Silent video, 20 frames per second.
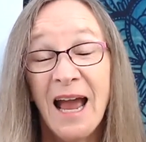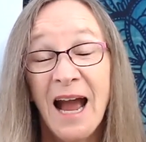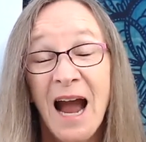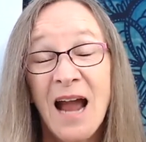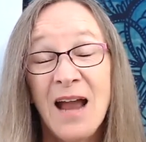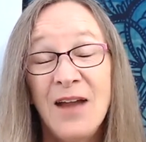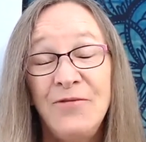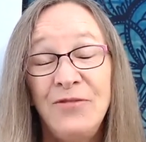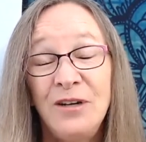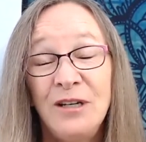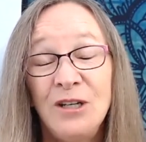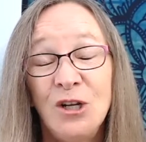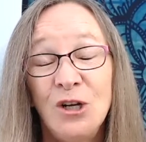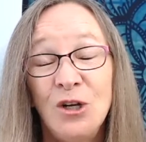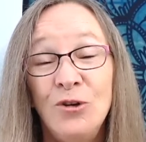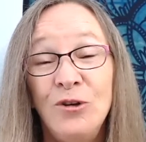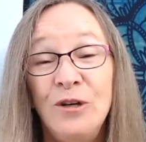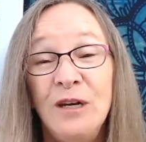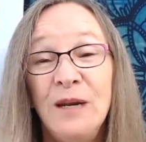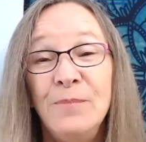I've
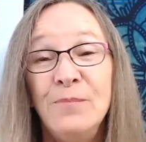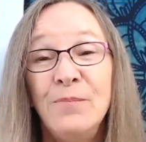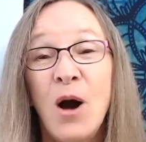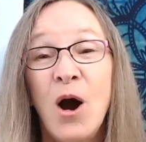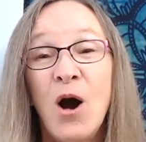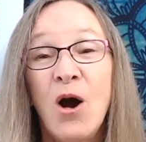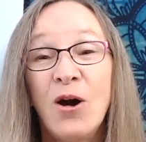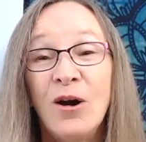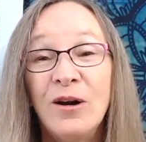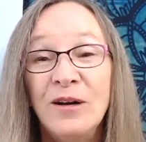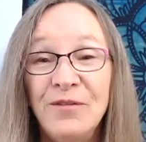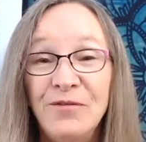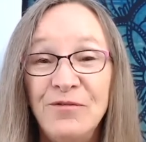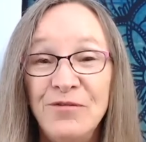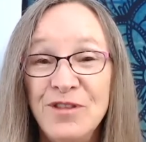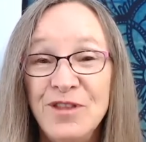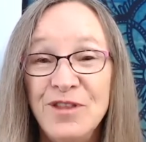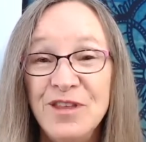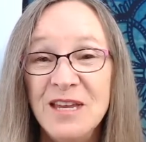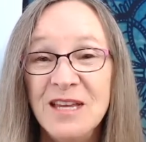included part of
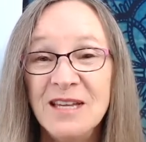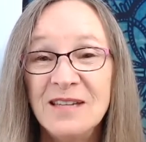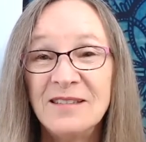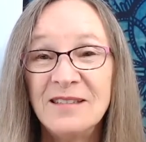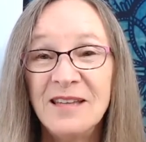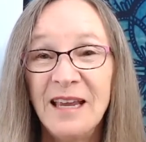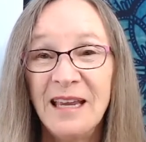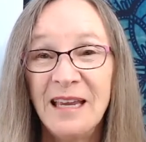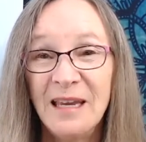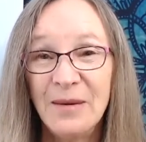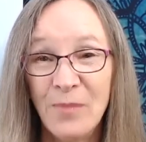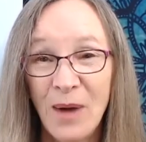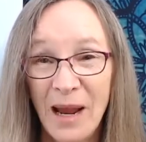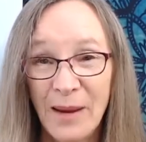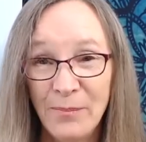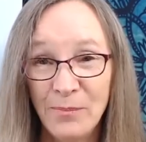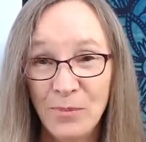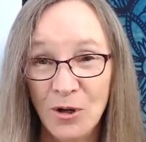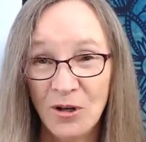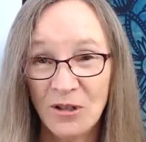this in my
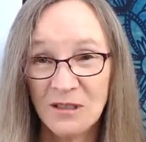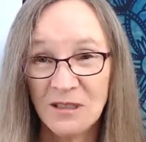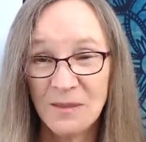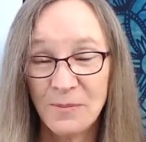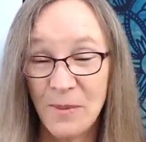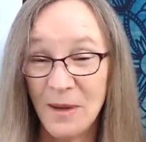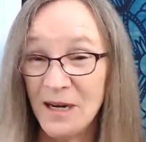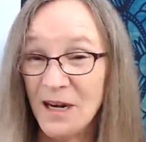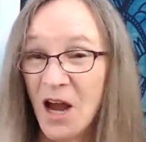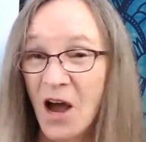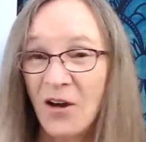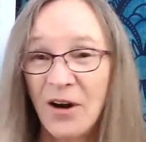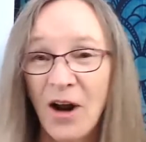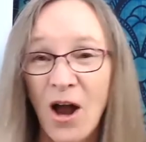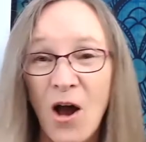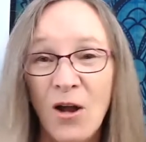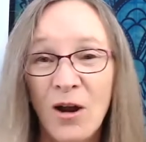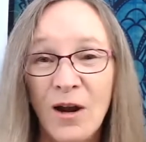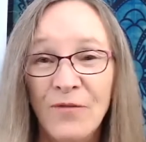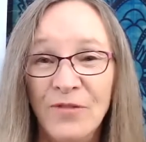books, but not
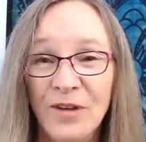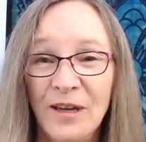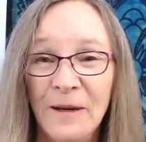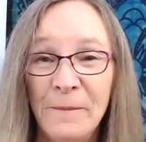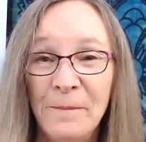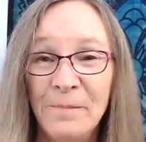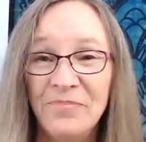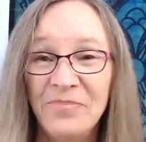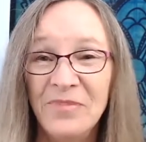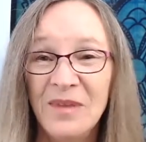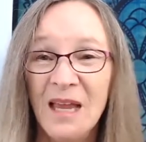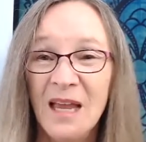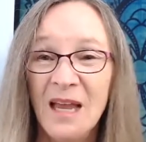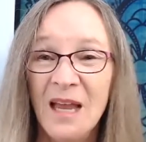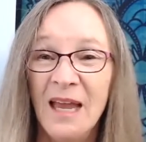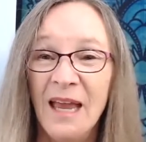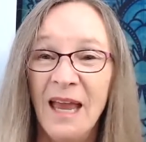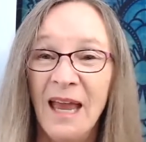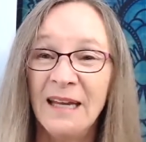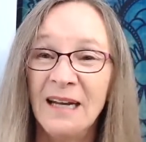all of it.
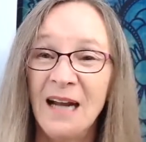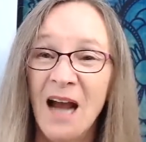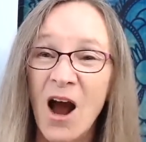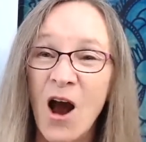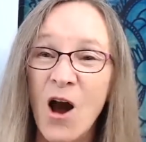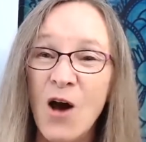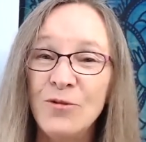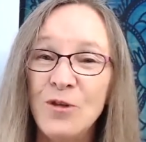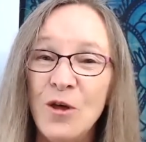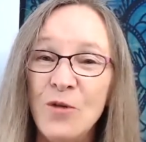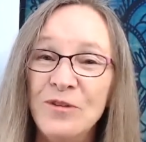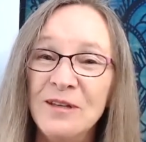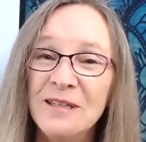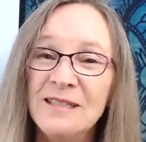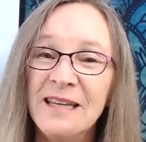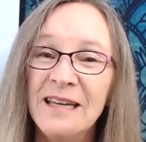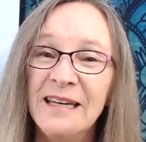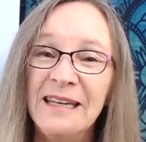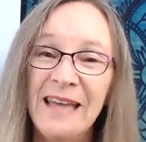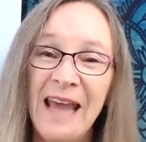And although
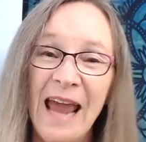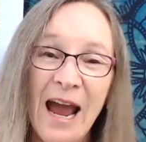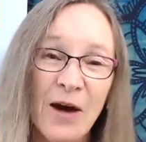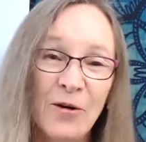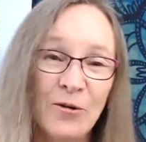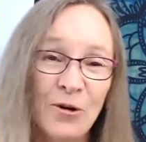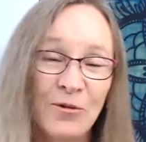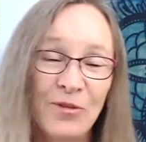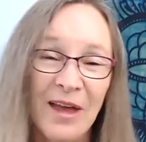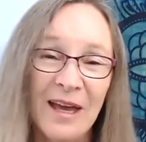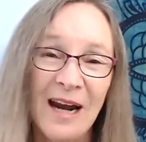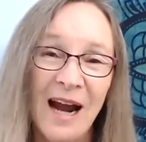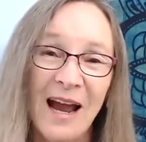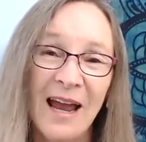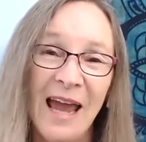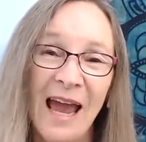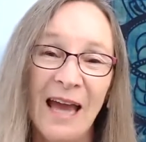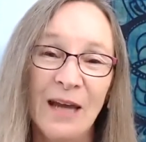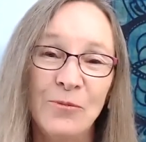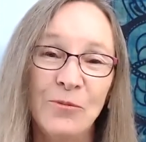this encounter that I
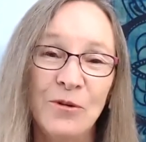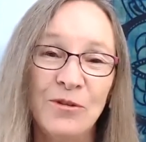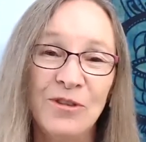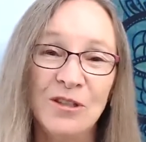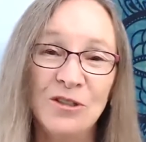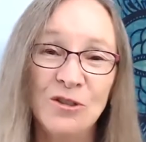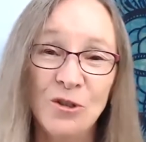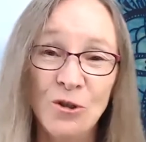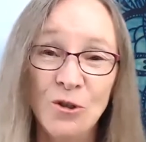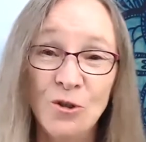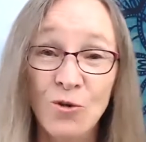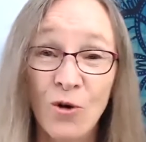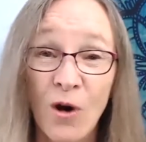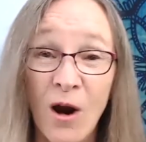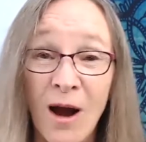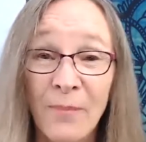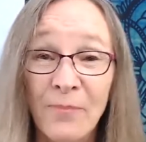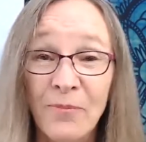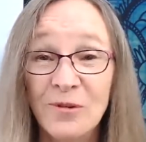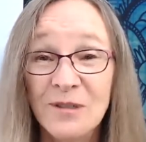had with the
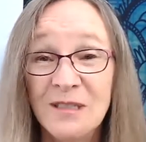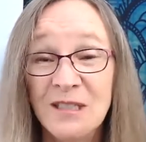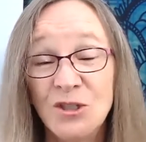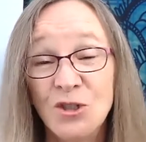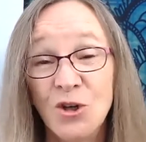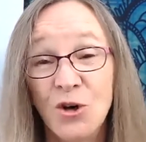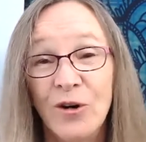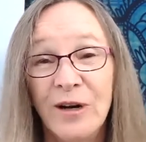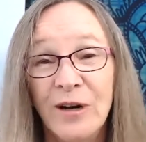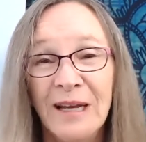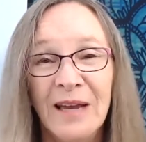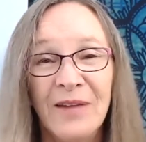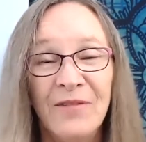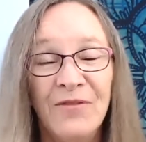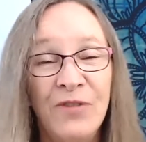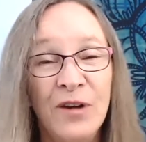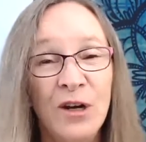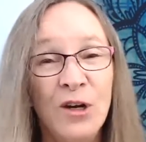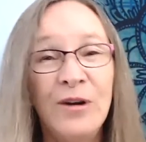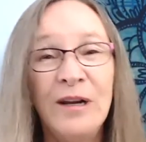dewdrop was during a
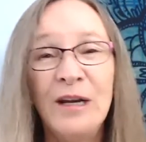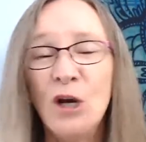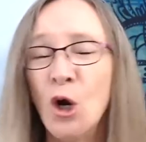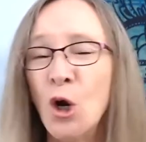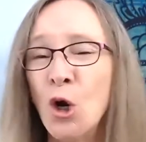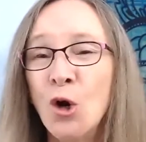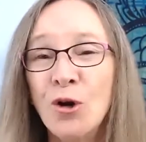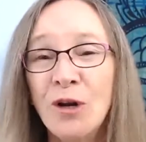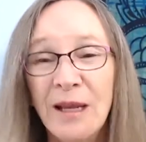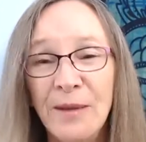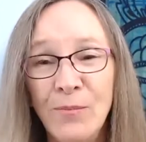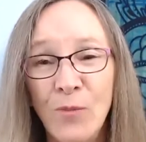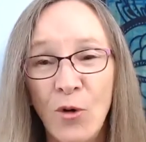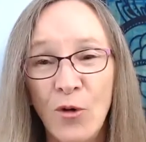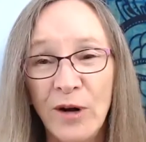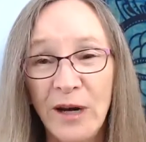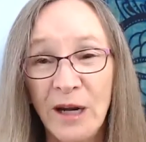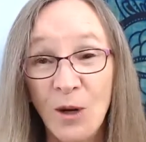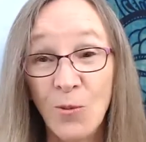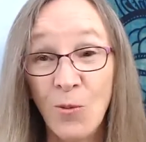very early
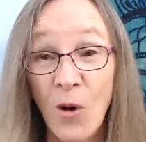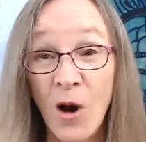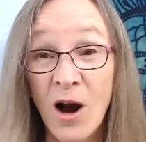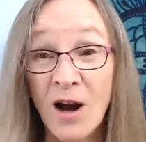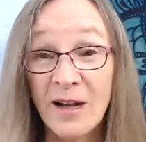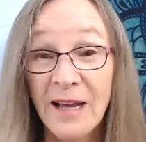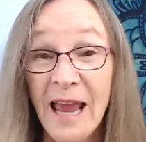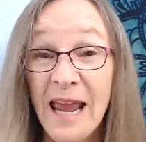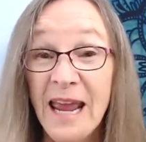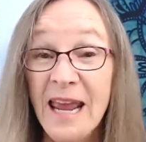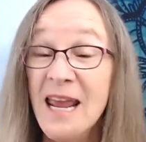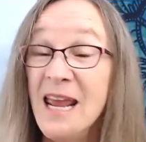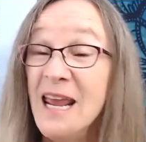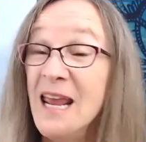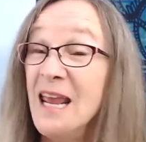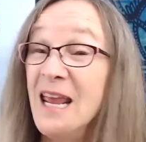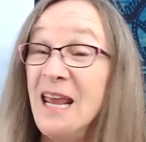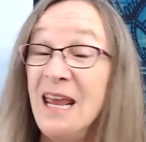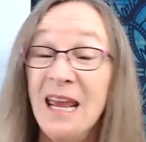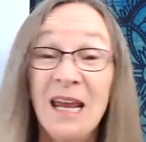morning walk
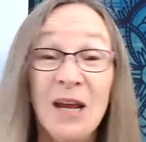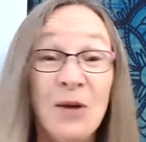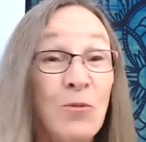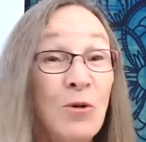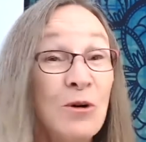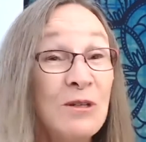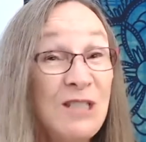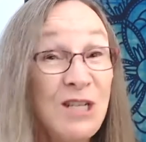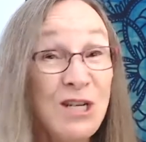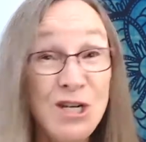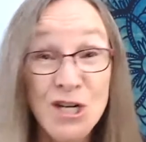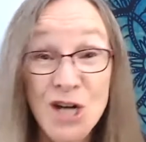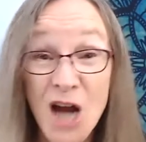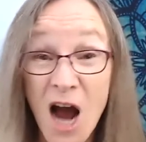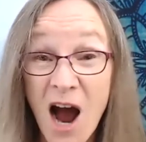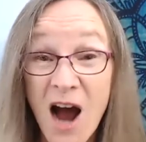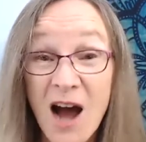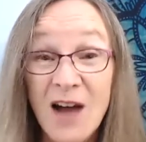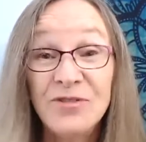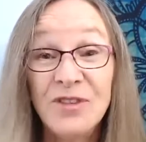it was
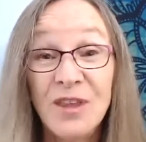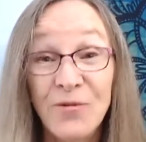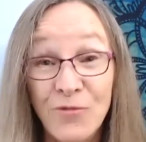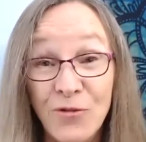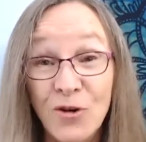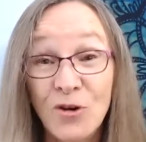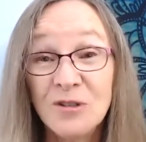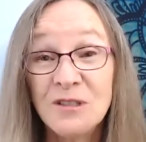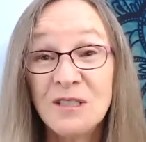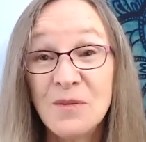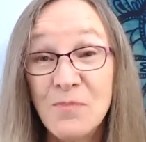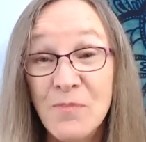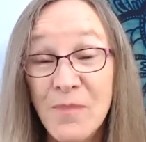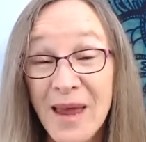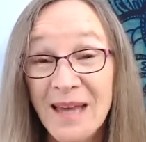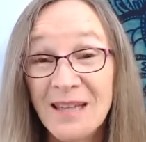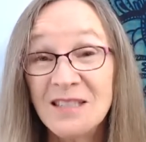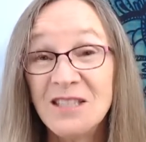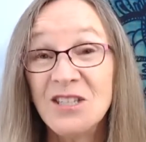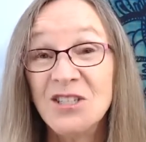not the first
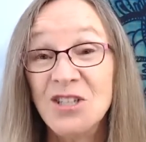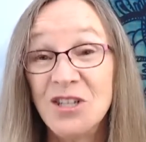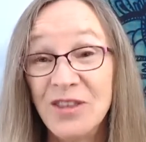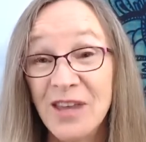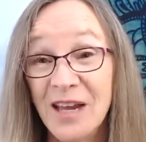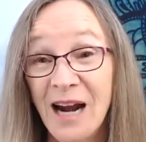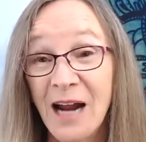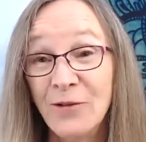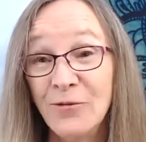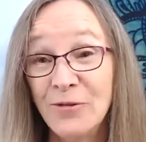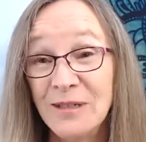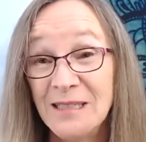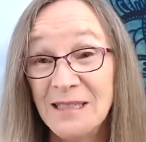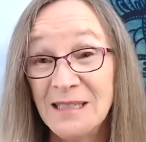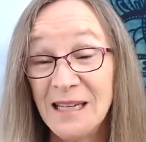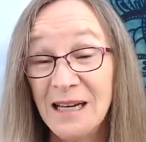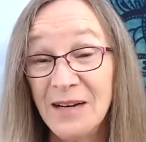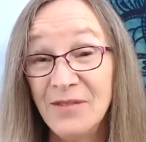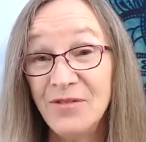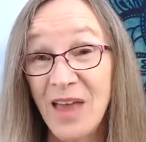message that I
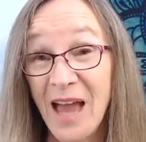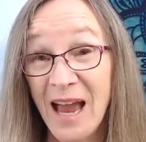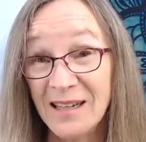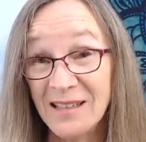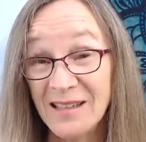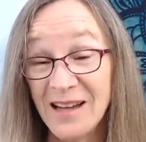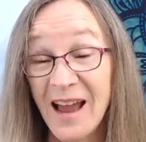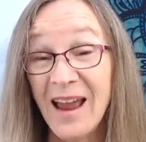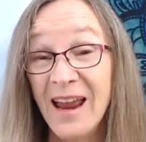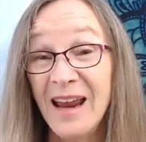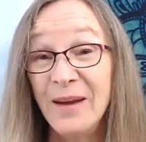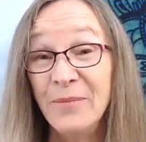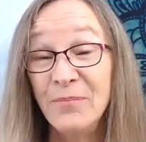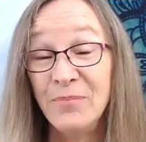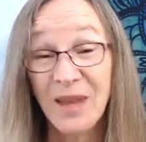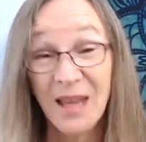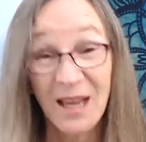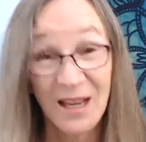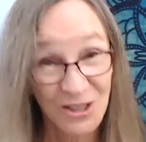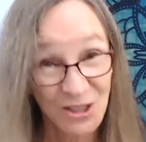received that day,
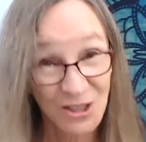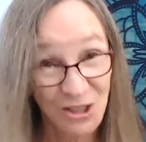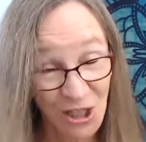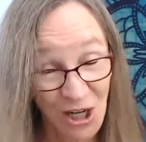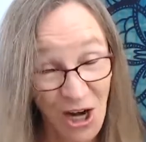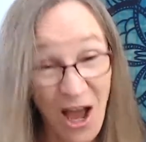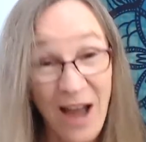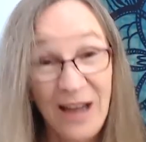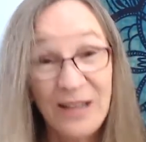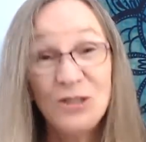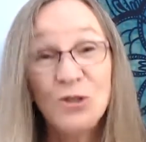July